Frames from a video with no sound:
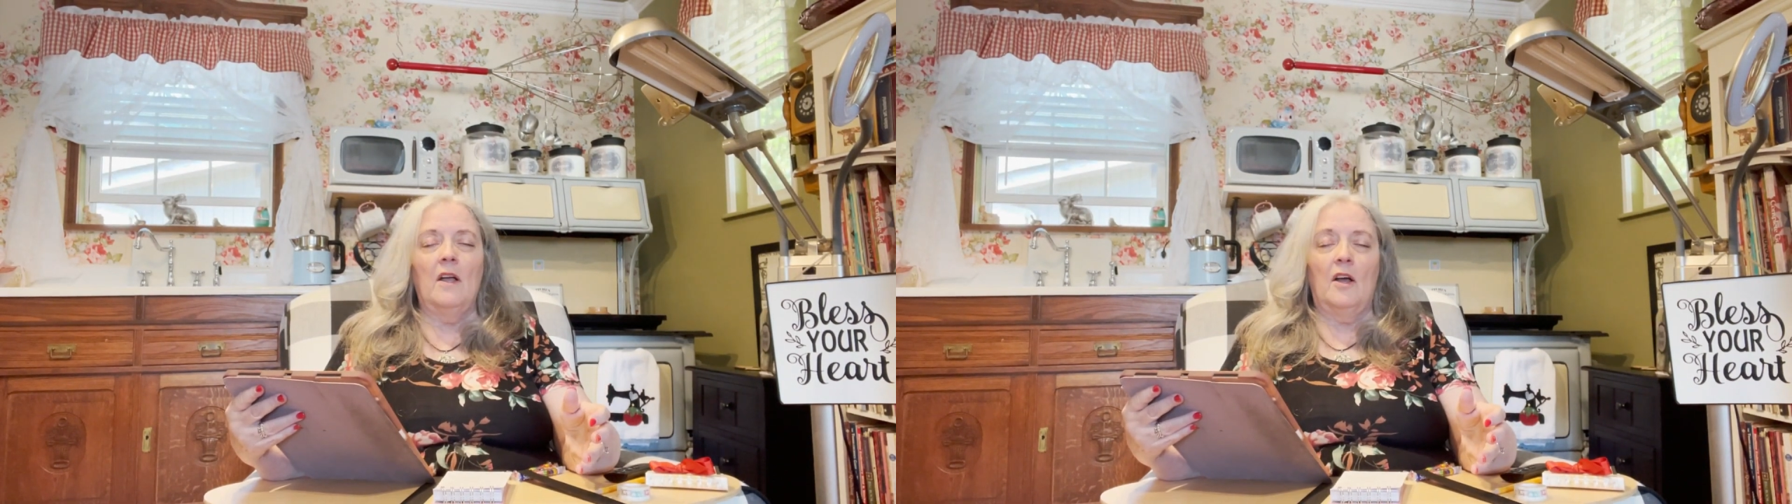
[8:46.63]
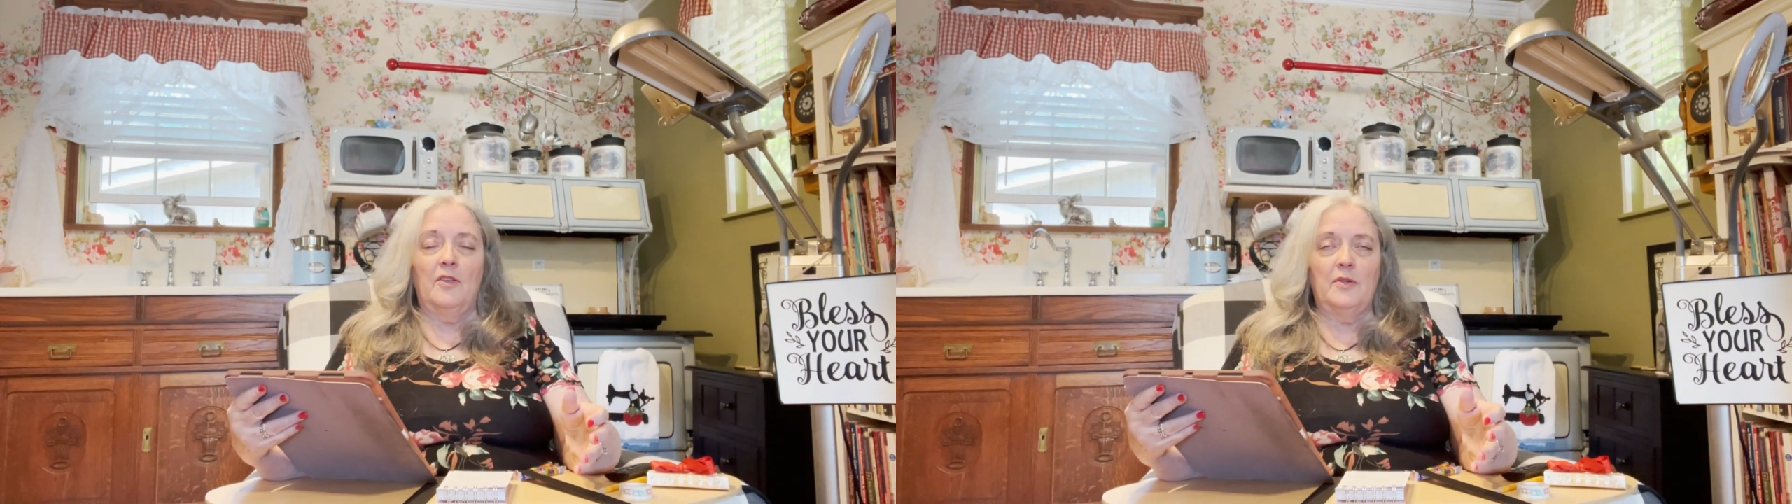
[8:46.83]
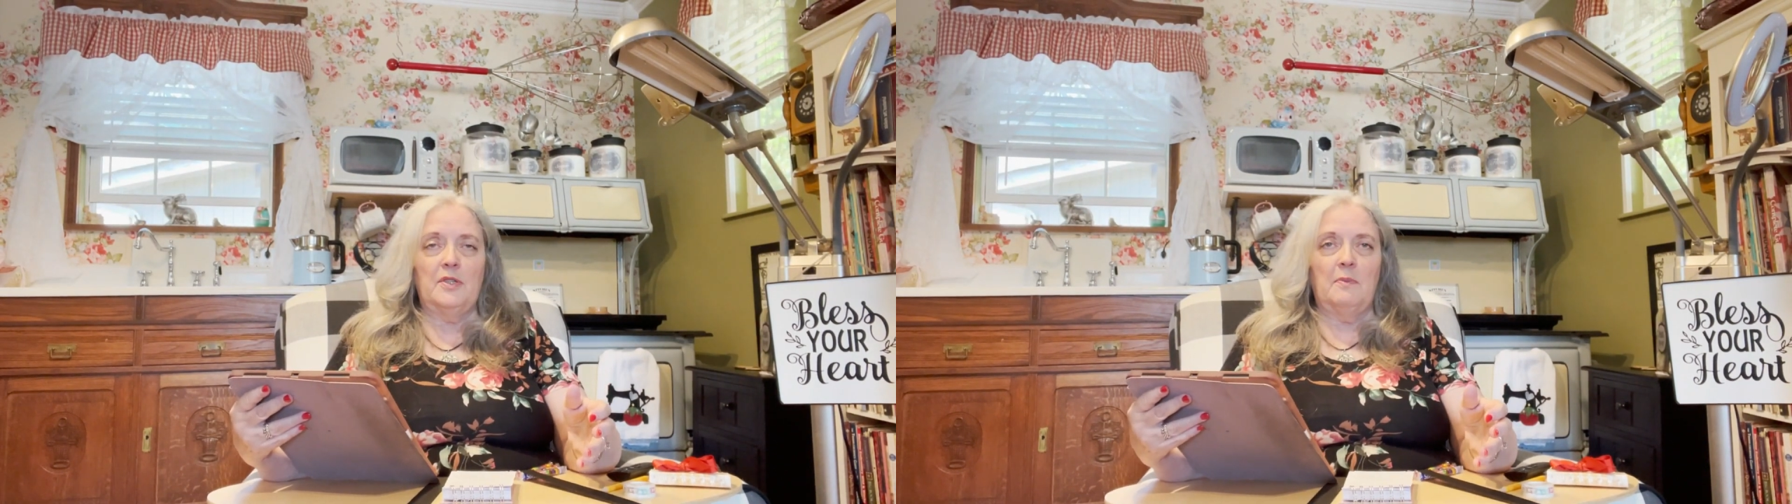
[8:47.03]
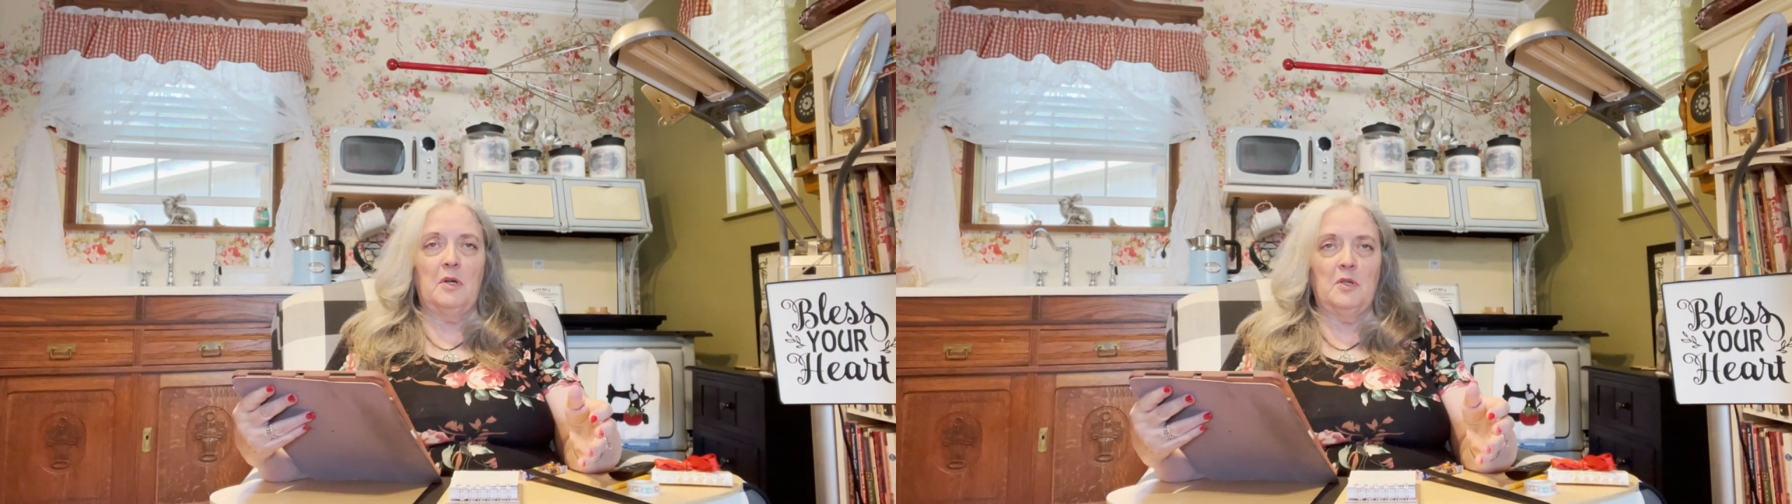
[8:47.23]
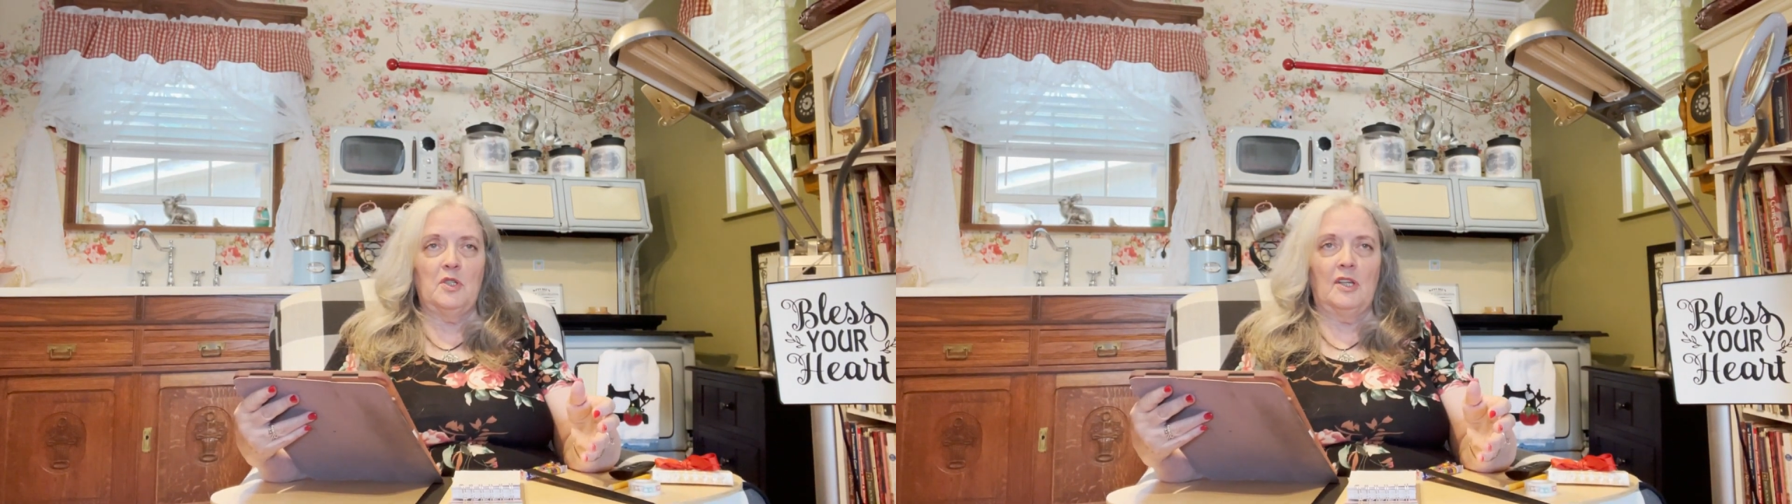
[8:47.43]
Although some of
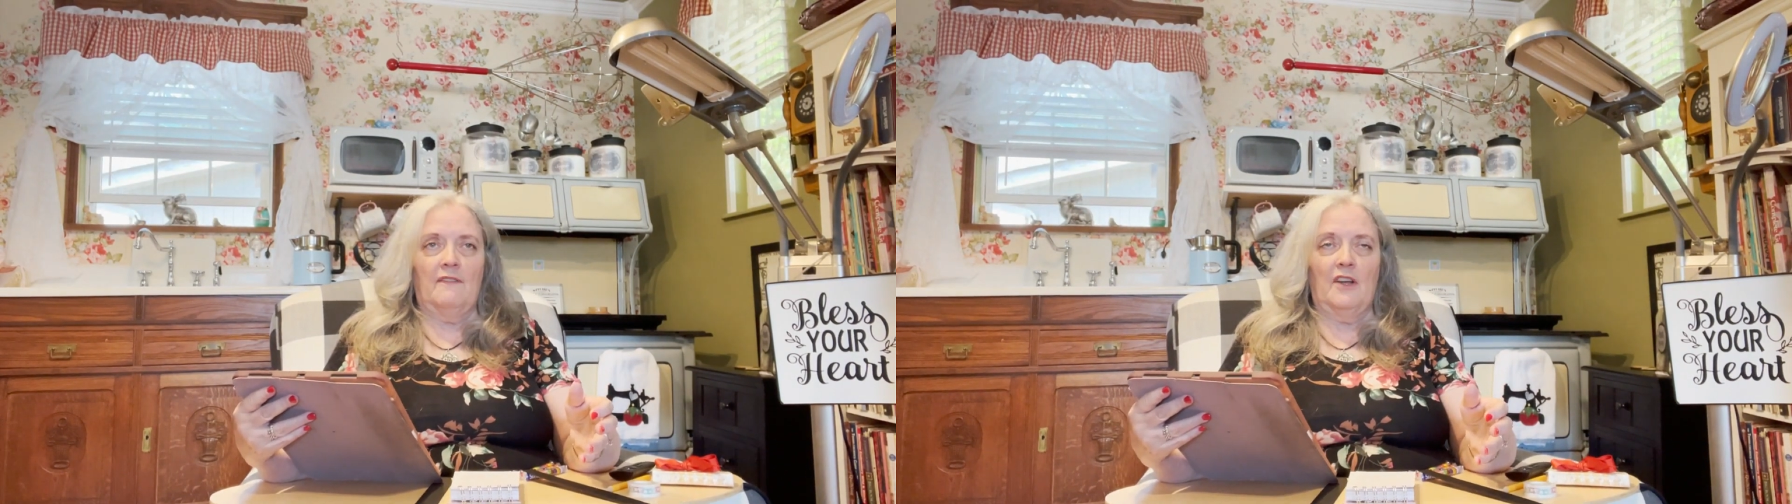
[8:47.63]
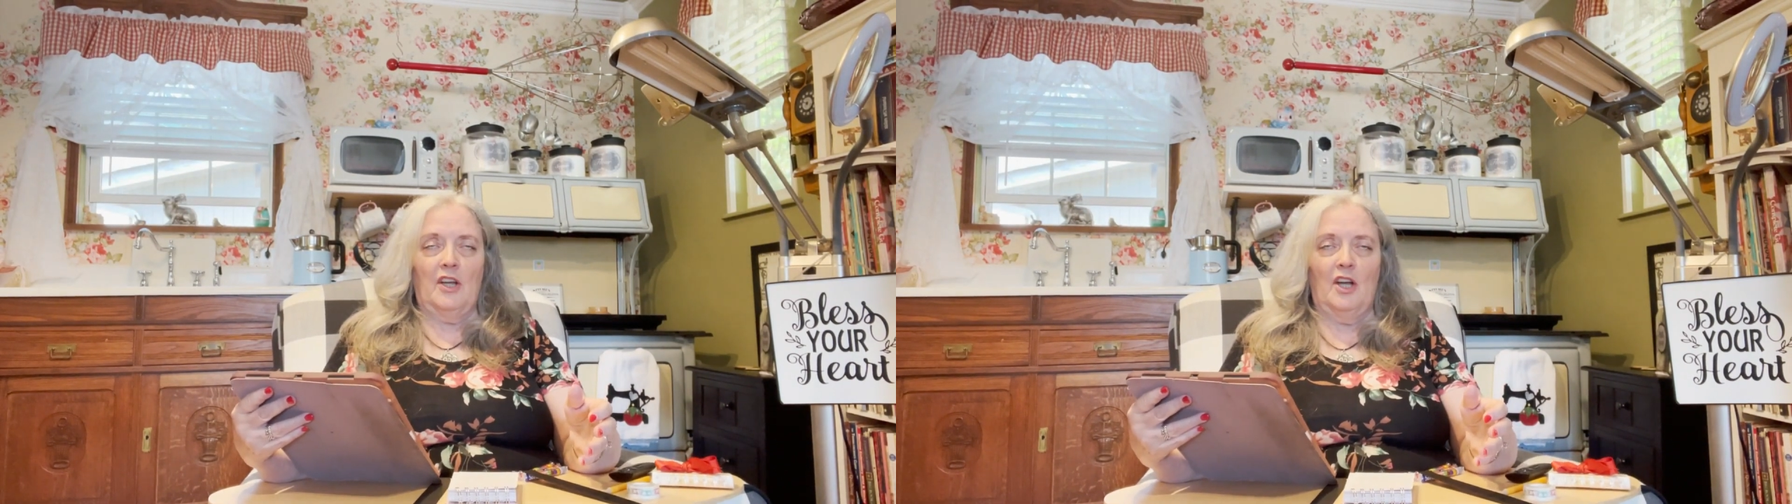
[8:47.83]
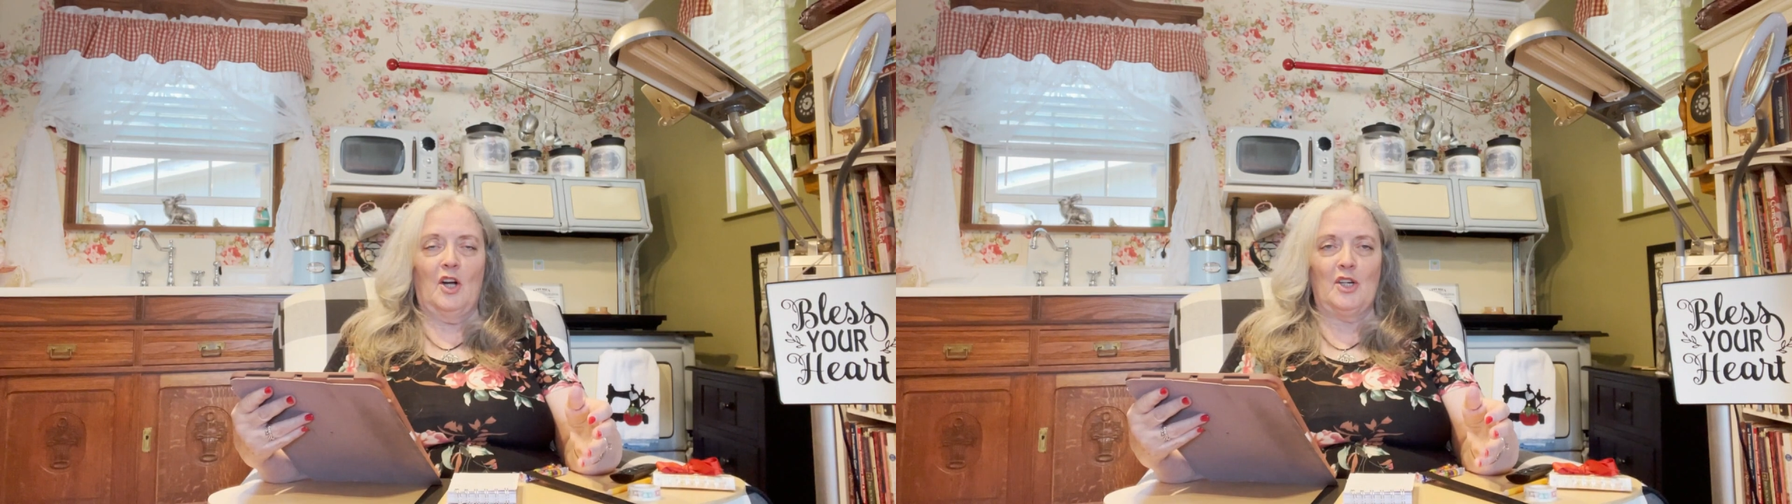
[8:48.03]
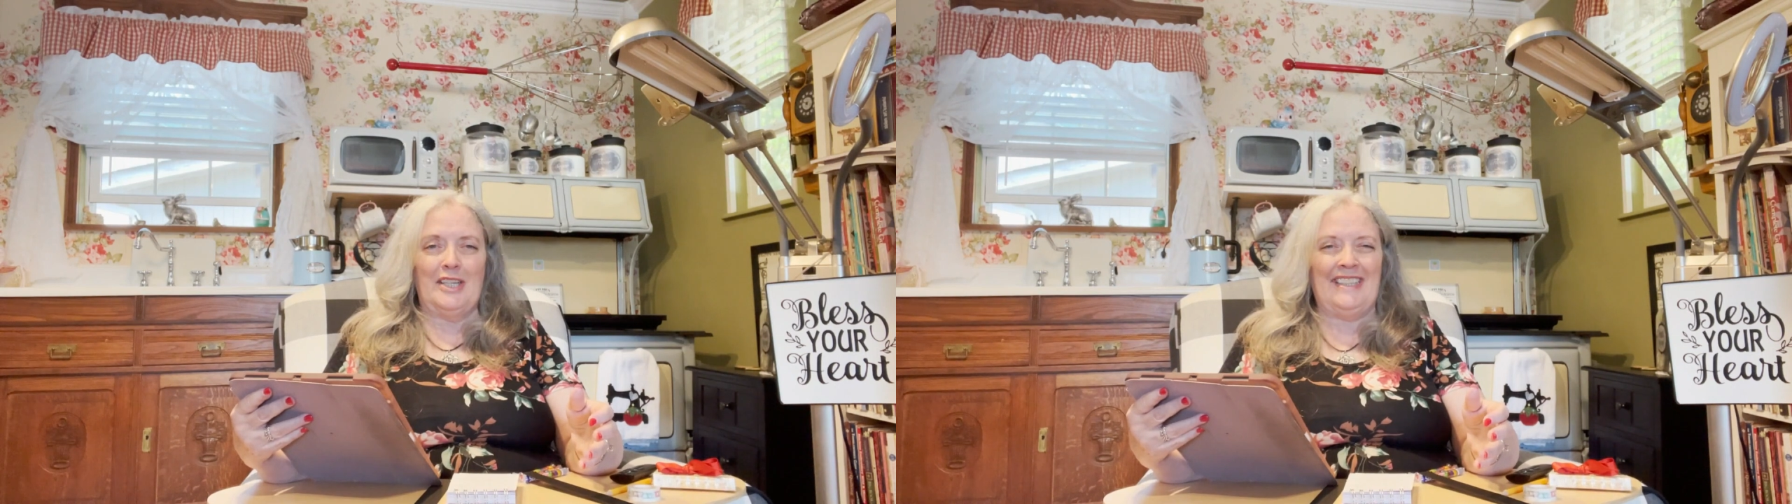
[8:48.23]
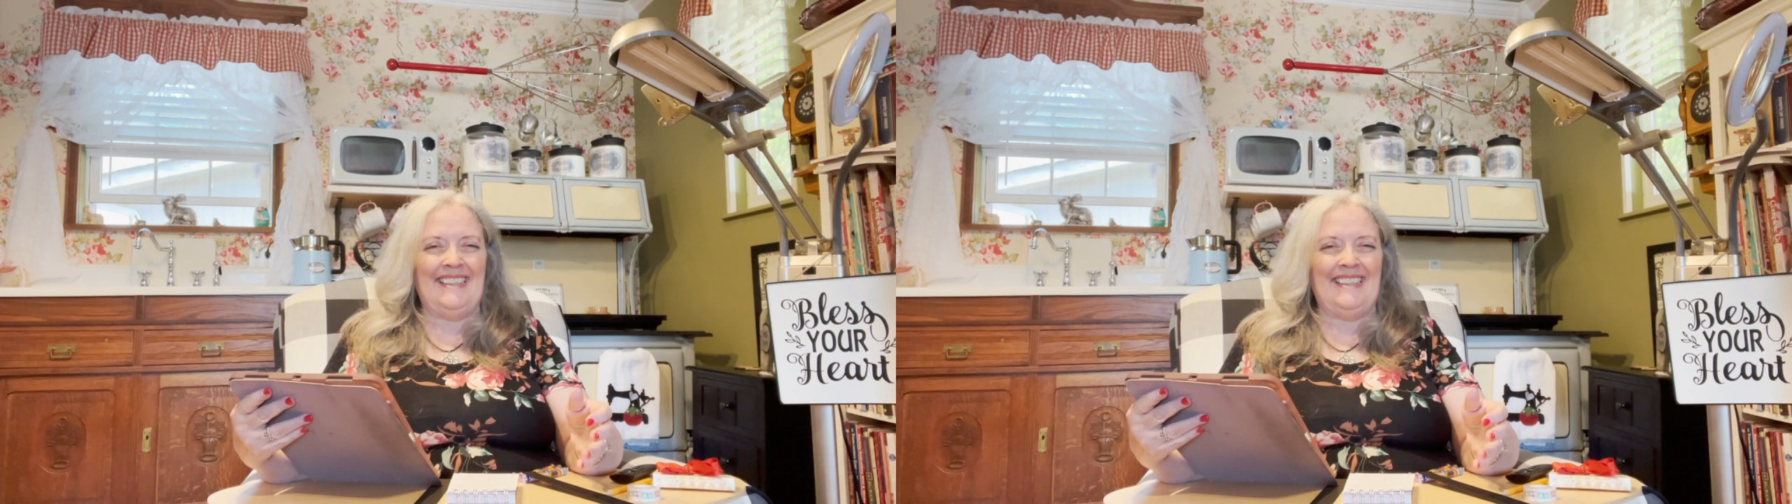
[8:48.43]
hers look very hard.